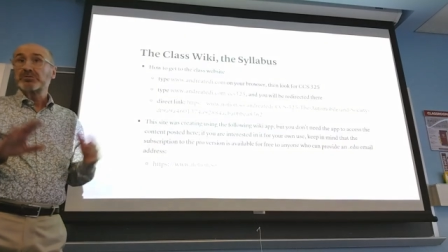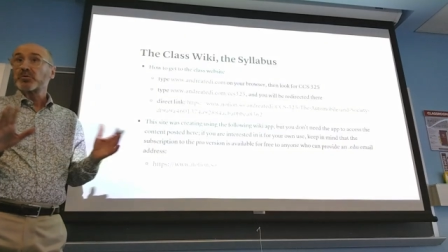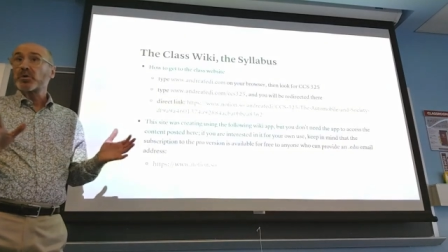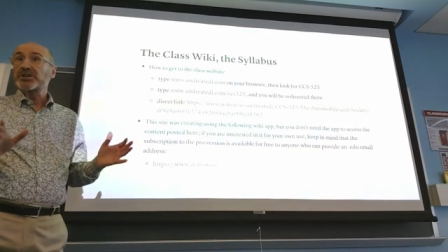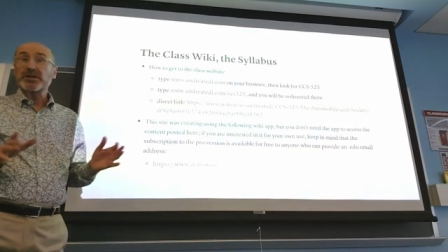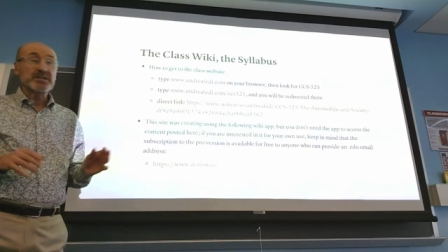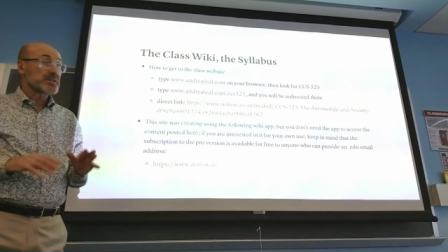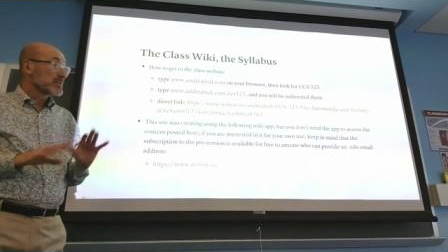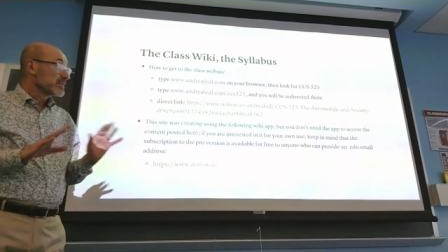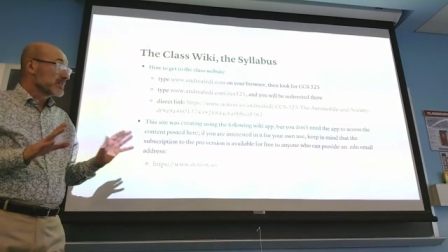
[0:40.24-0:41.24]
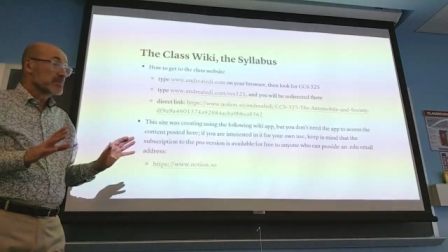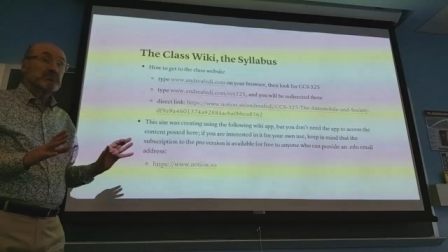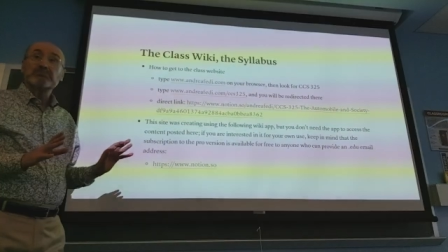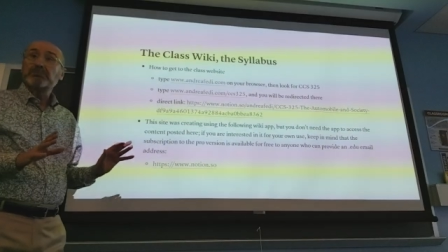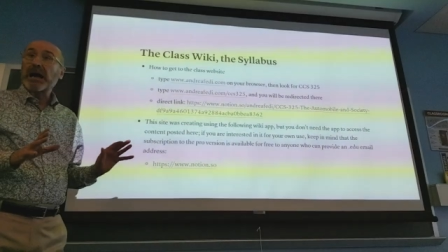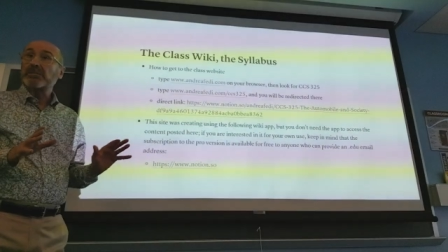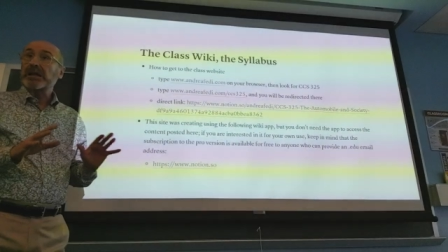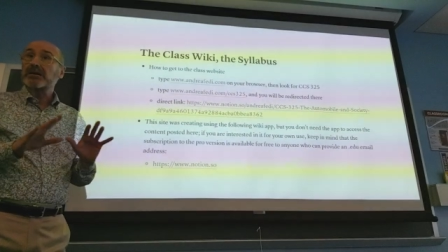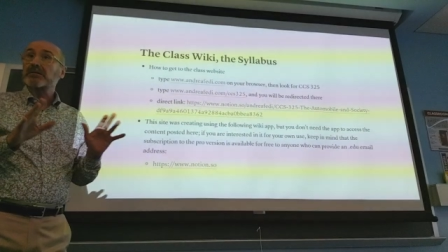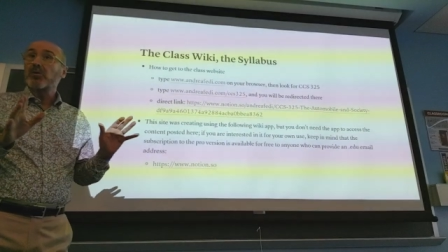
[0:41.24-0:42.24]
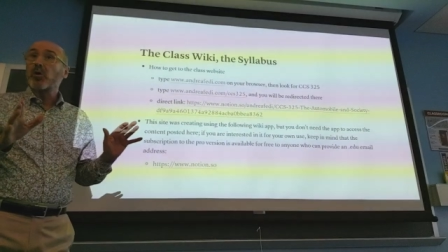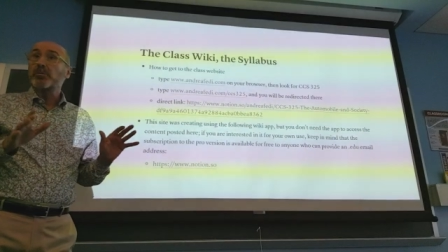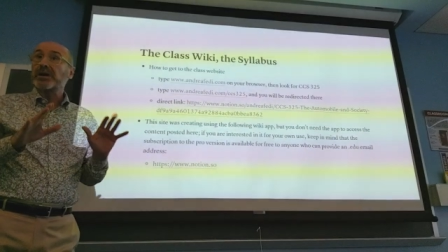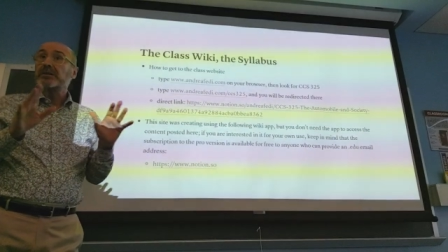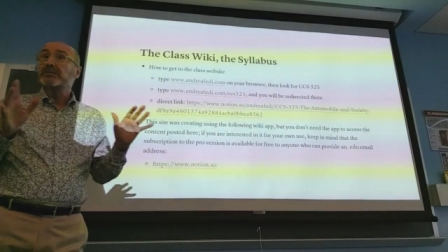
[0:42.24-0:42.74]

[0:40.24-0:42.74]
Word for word: which is public, open,